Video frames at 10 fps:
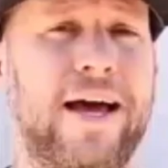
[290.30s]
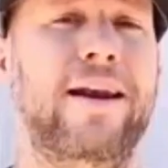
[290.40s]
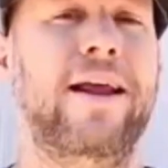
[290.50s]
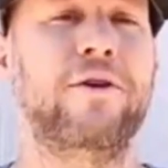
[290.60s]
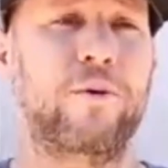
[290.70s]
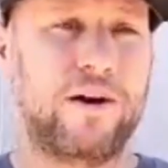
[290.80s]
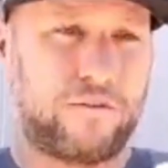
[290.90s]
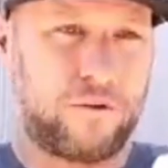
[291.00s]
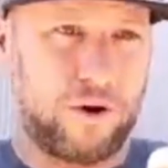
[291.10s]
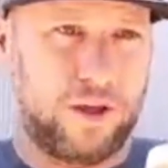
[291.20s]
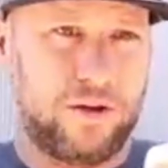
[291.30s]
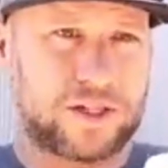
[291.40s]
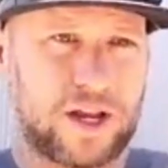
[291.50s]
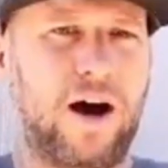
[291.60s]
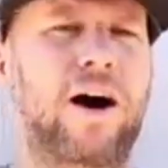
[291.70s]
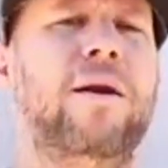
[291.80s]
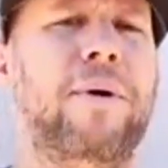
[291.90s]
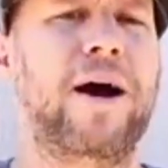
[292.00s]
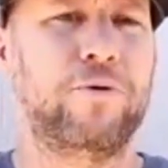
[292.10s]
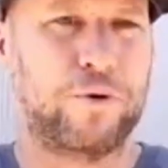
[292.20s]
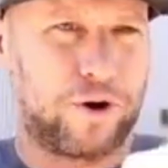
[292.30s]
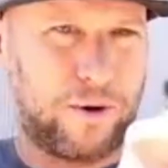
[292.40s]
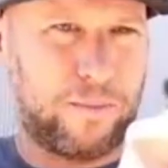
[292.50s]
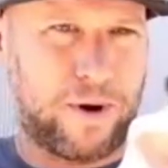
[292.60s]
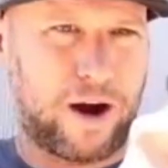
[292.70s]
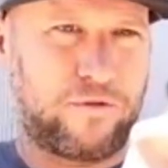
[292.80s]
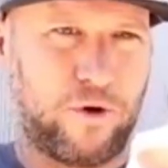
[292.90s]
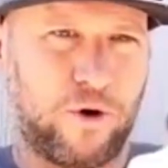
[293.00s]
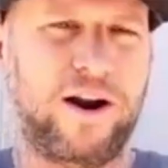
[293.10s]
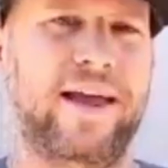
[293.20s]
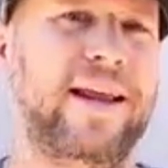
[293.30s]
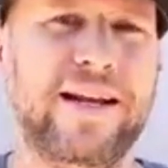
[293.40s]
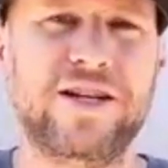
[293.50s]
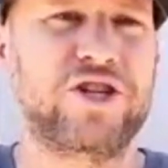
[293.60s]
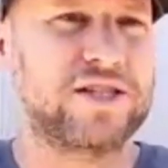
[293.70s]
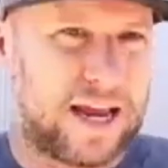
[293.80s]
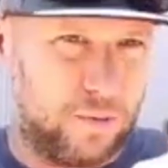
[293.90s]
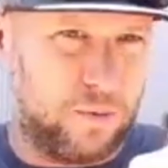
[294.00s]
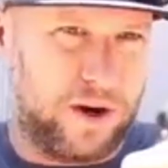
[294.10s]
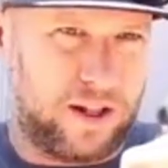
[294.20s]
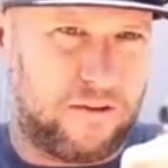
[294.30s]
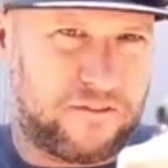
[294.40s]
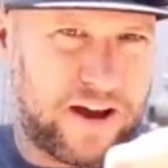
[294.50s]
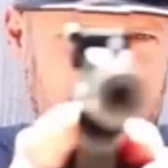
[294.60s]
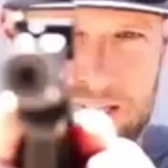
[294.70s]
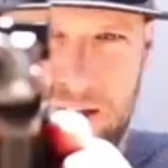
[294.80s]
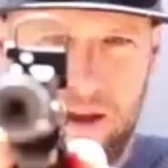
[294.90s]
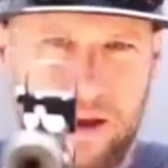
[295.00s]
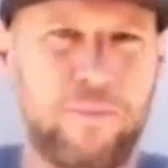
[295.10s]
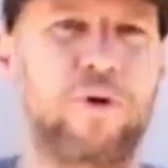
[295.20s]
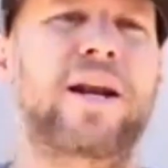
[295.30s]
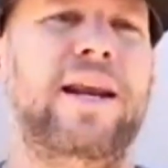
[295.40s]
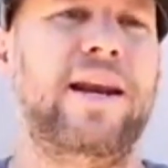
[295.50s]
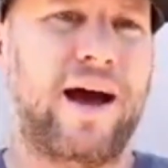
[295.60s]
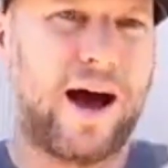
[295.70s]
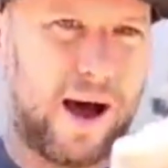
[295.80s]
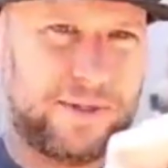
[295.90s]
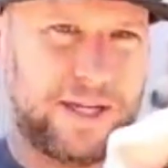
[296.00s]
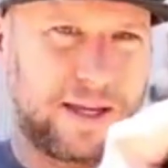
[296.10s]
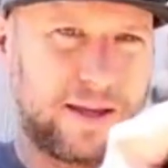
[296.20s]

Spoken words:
another one for use on my Ruger Mark IV, and it is just a really fast pointing optic.